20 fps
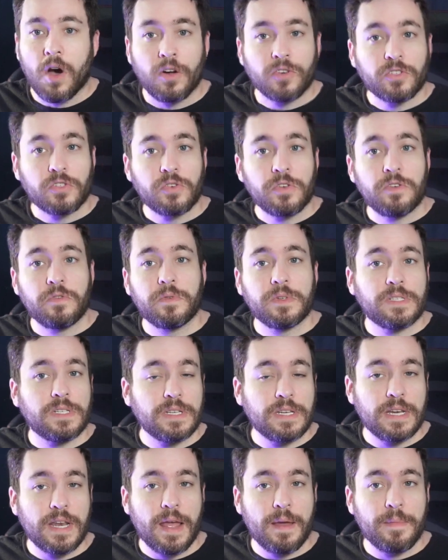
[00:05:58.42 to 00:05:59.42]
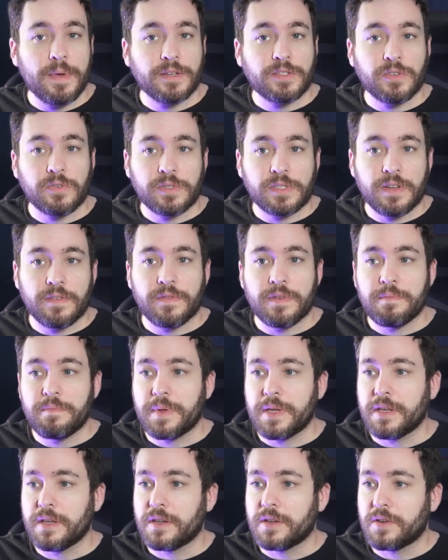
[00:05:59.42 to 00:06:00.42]
Also, he was in an
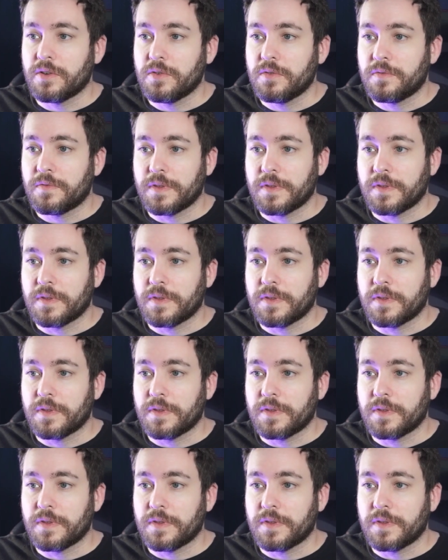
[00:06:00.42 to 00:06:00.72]
MS07B Gouf,